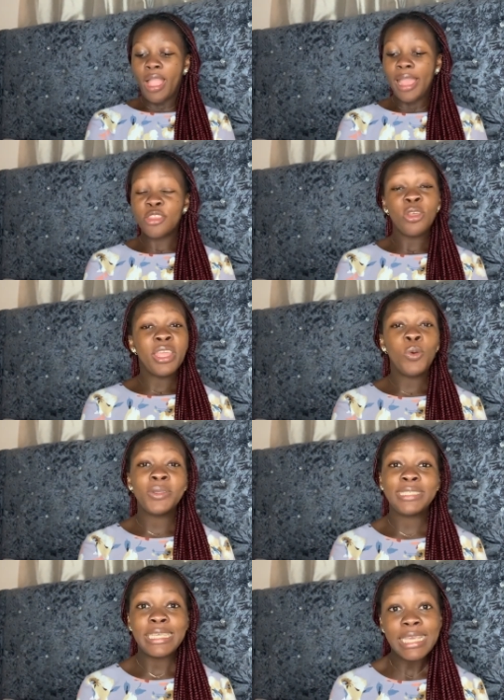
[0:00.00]
I thought it was
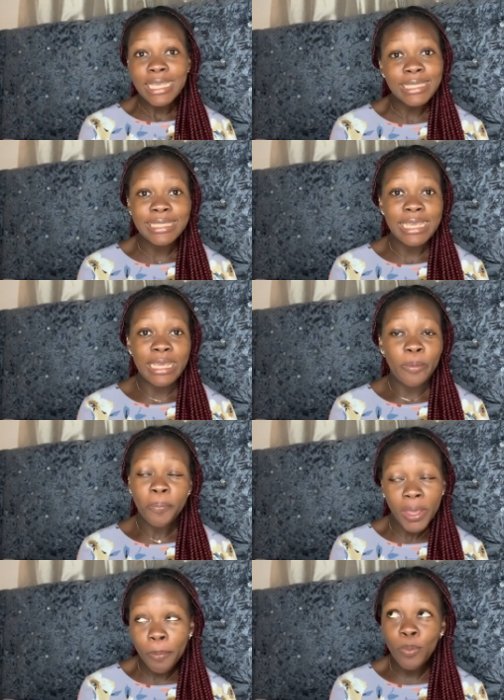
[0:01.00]
easy
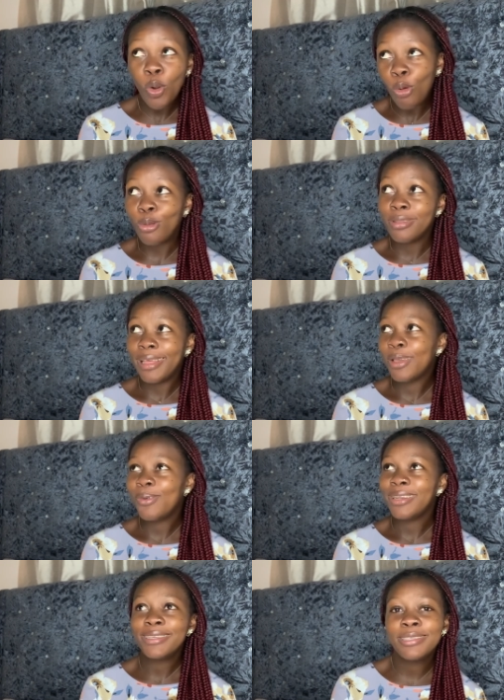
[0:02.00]
people like
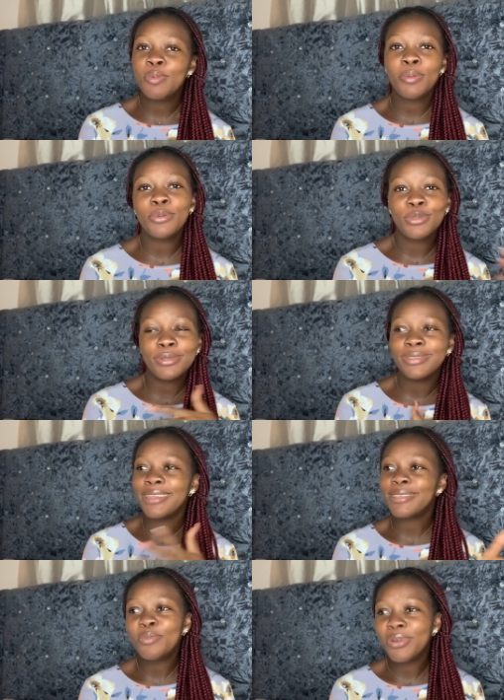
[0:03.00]
when I see people just
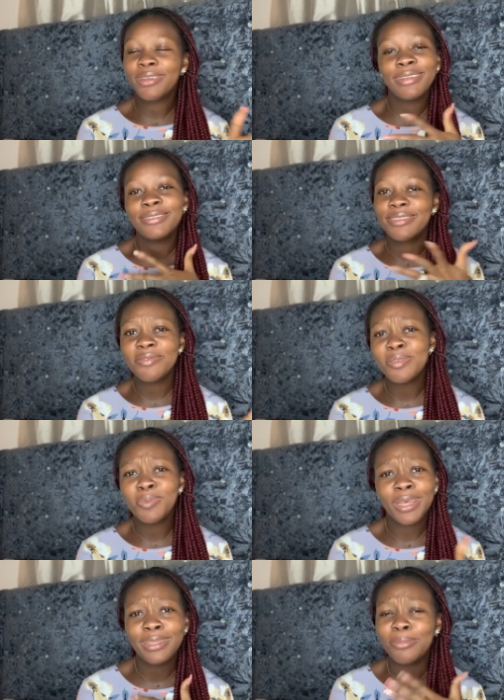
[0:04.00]
getting pregnant giving
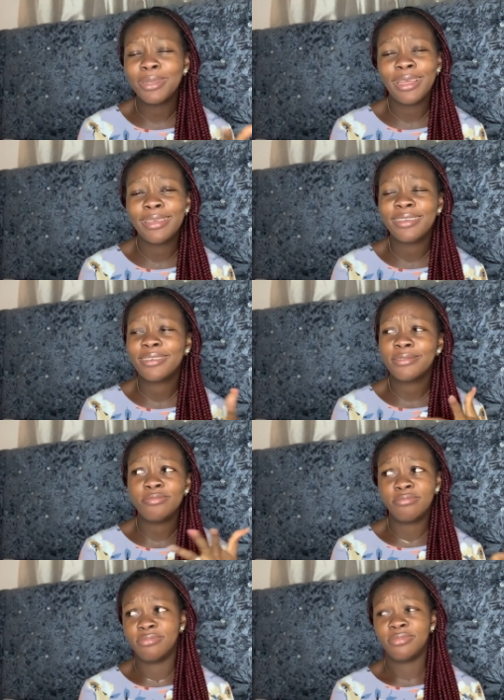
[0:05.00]
back I'm like
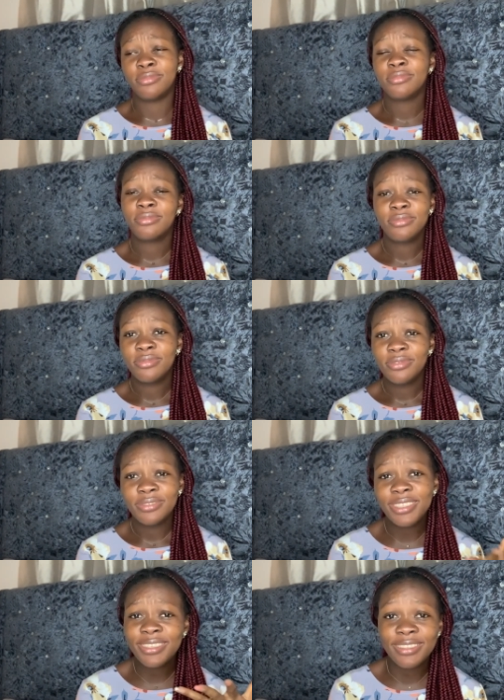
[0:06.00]

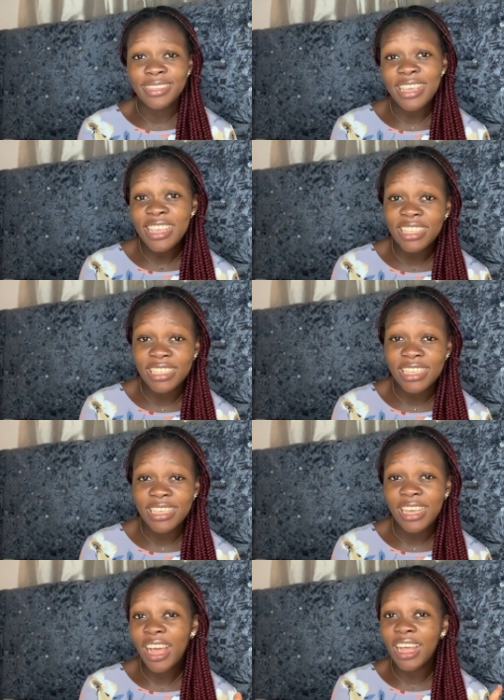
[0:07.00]
this is
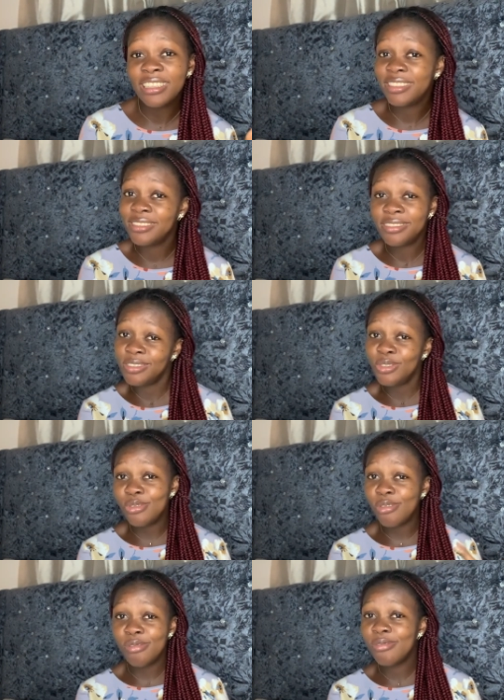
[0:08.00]
easy and you
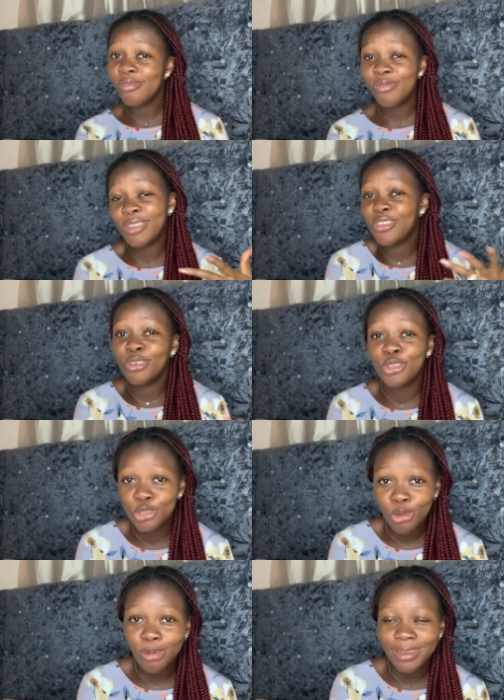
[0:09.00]
know when you're
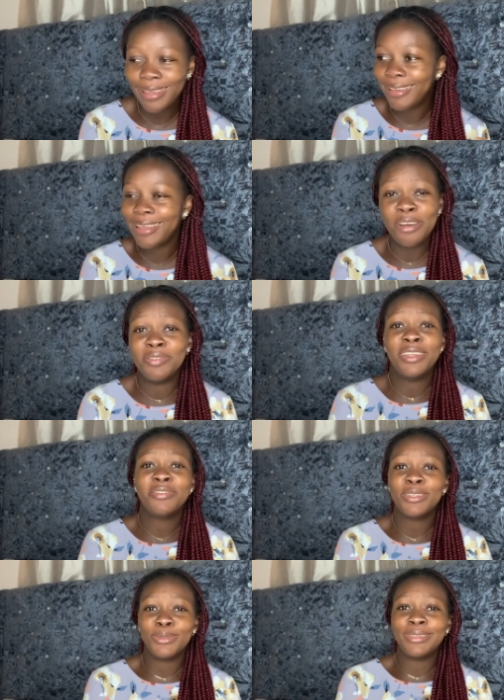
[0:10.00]
sure like I've
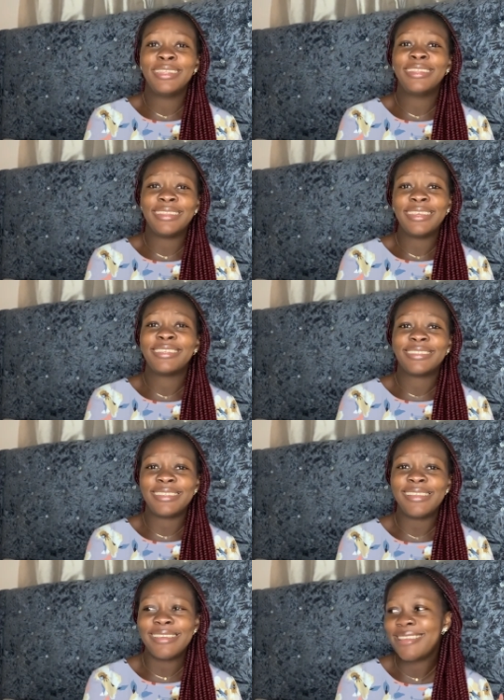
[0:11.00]
never done anything
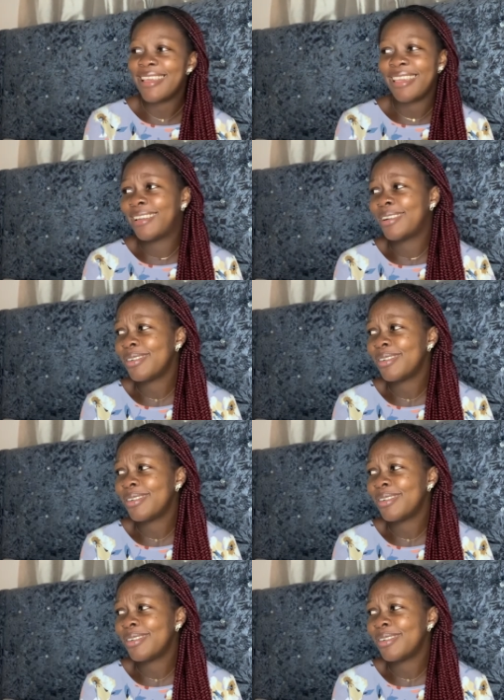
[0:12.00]
silly like